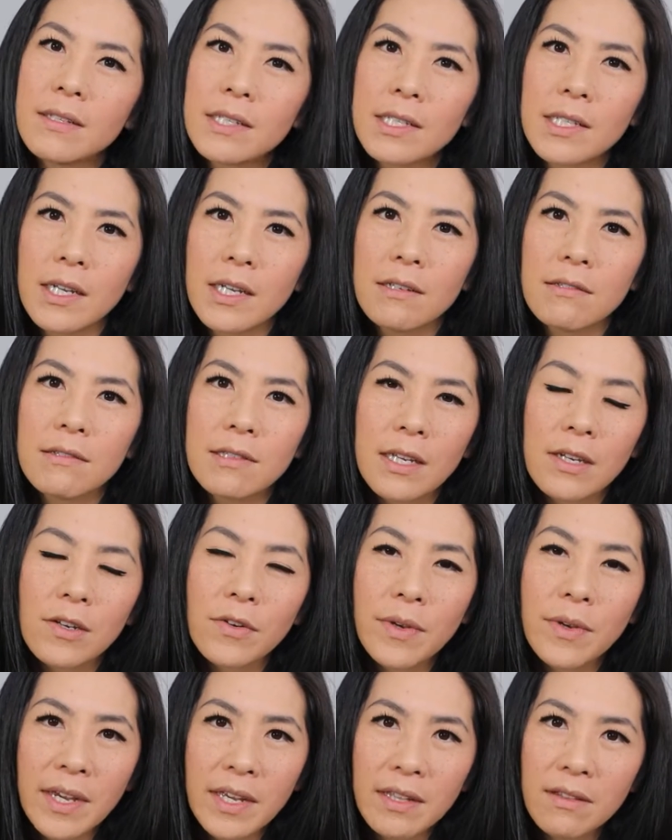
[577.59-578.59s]
So I was like,
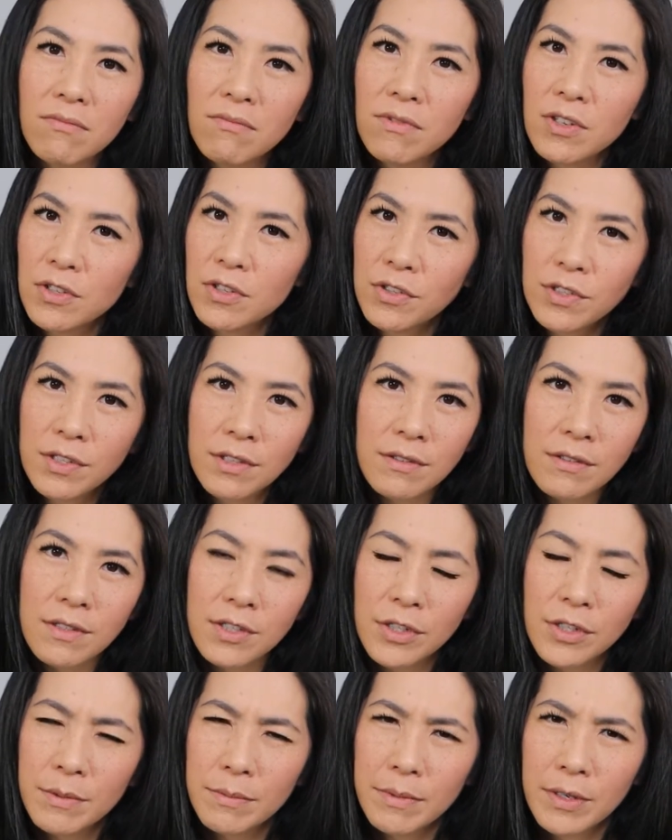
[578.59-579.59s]
okay, there's
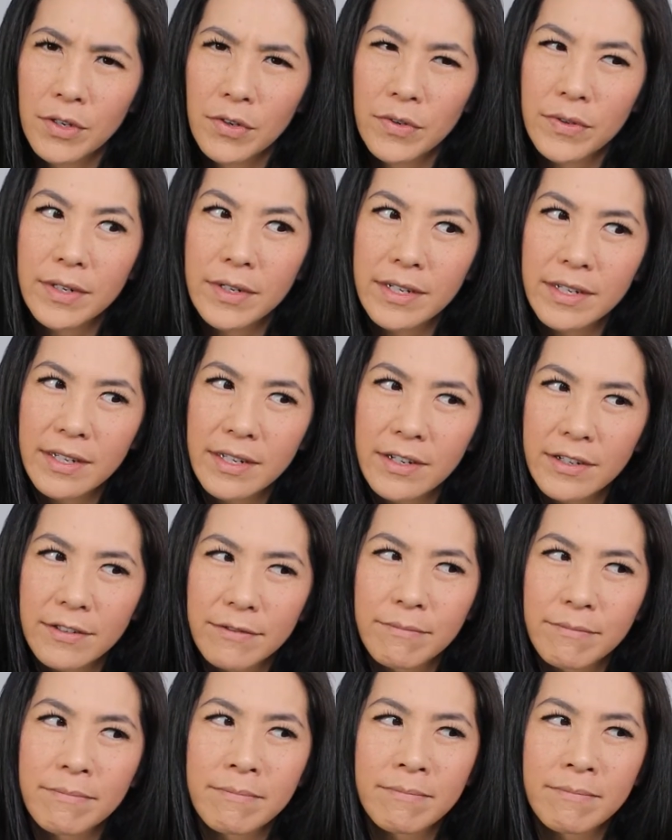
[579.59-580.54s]
something going on here.